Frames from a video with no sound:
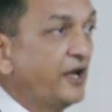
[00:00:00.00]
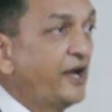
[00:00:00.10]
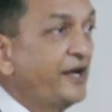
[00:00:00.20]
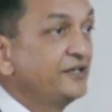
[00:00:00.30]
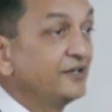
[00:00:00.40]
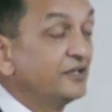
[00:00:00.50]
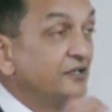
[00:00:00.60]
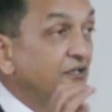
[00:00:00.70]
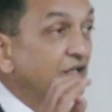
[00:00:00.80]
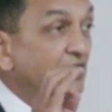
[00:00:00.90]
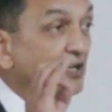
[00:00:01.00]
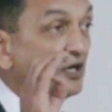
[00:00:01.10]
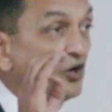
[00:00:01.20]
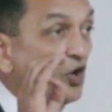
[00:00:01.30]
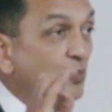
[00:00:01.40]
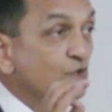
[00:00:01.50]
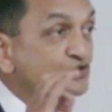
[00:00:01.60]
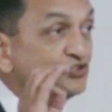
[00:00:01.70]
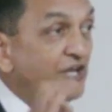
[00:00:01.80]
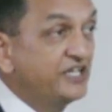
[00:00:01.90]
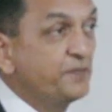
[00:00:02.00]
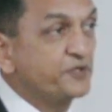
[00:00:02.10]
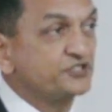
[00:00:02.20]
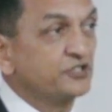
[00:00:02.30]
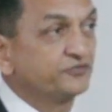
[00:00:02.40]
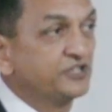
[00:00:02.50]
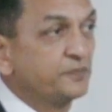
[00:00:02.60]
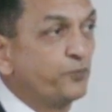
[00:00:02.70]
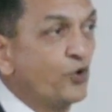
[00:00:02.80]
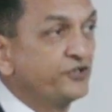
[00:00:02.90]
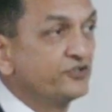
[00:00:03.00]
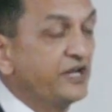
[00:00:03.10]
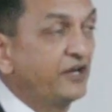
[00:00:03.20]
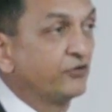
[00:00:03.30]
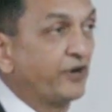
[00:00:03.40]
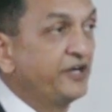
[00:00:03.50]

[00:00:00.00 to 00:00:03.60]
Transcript: And almost 90% of their poetry and